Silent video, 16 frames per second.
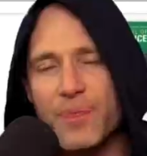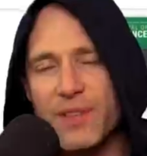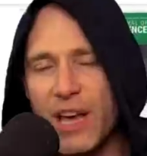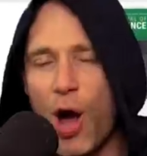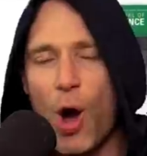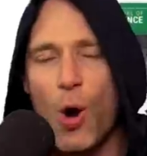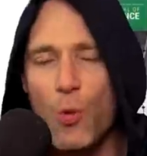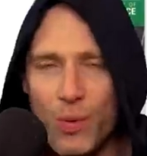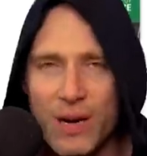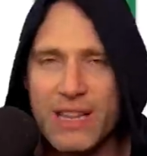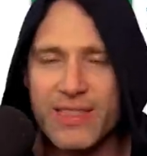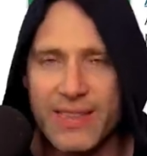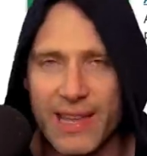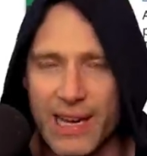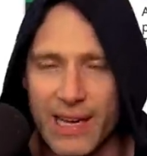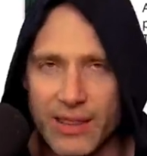The only
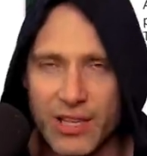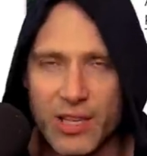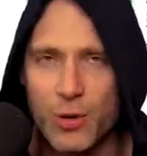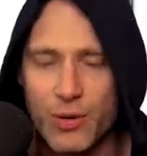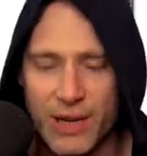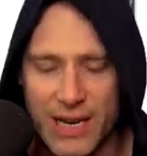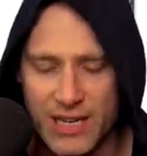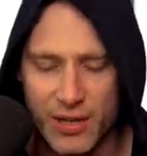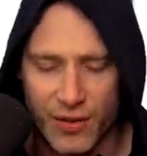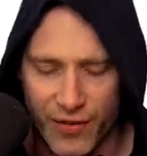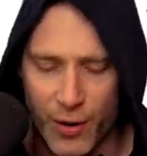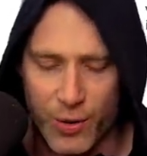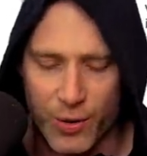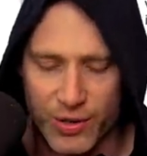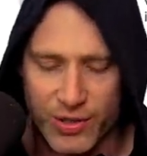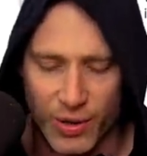thing that you need to
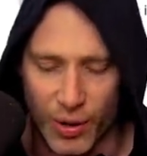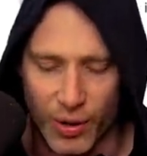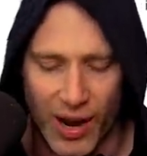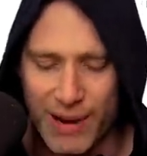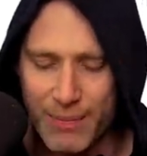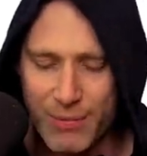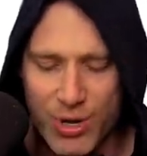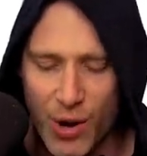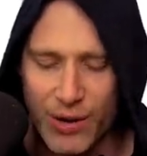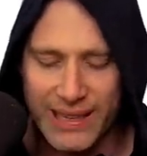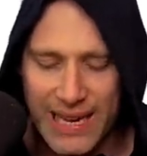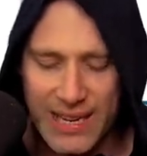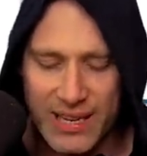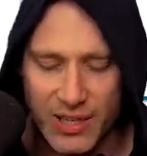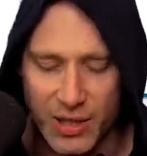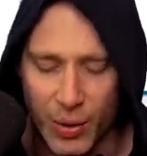focus on, I'm not
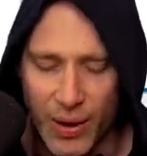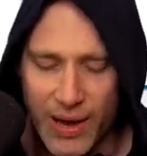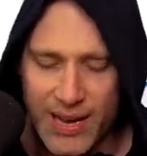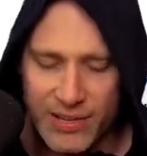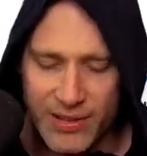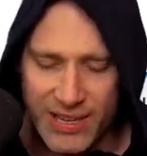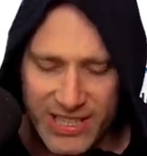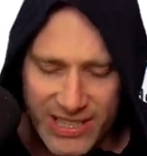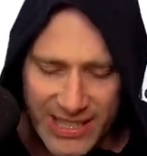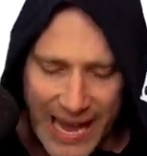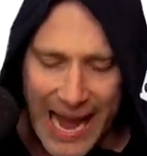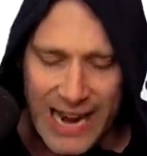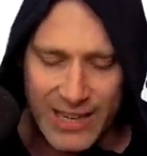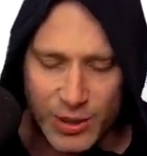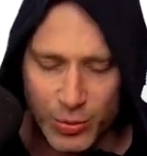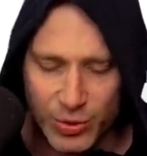kidding you. So this is the
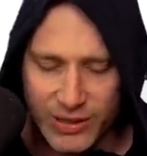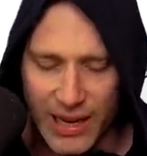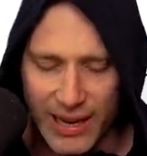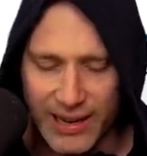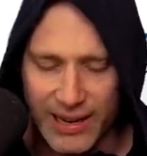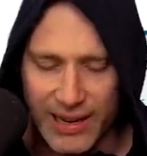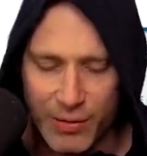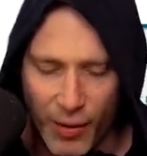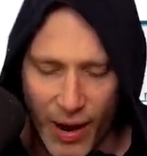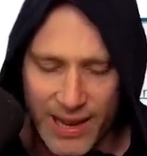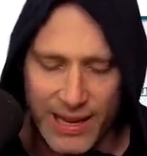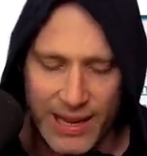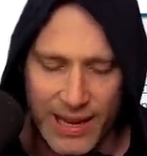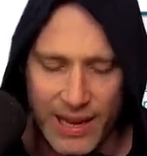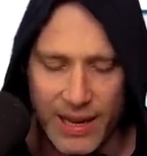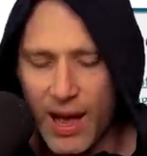actual study right
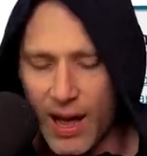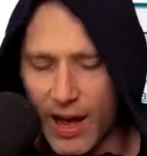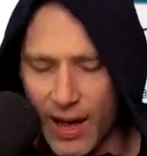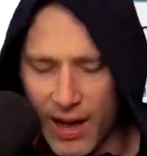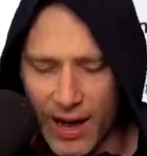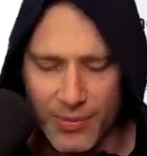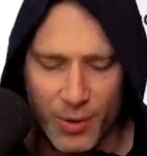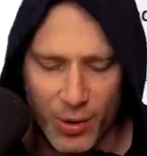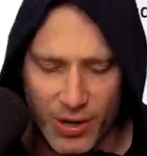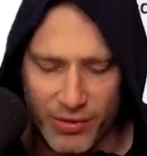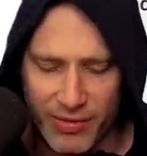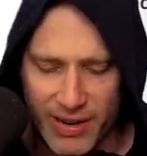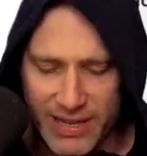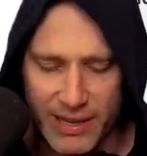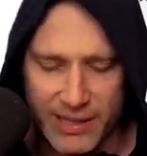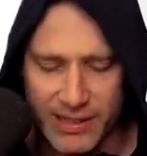here. I'm not going to
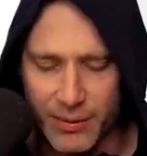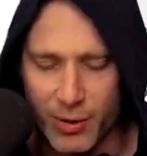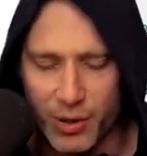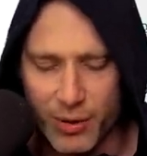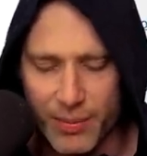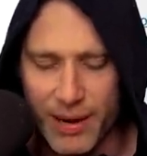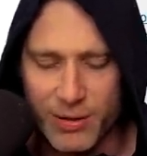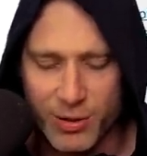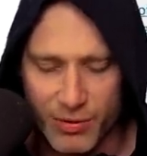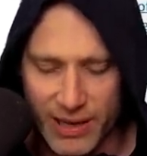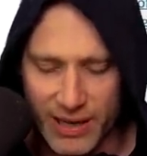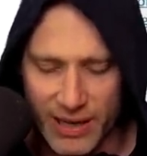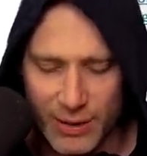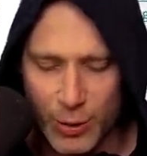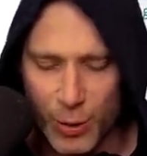read it because I'm not going to be able to read it at